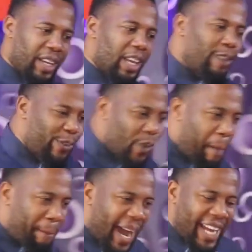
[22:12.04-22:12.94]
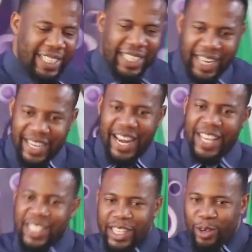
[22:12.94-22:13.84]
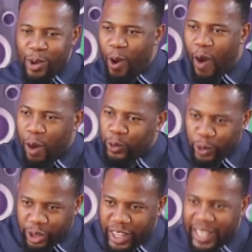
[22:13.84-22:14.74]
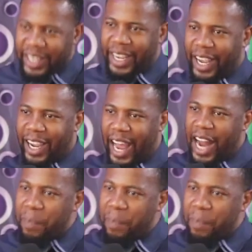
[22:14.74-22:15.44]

if your mind doesn't know how to think and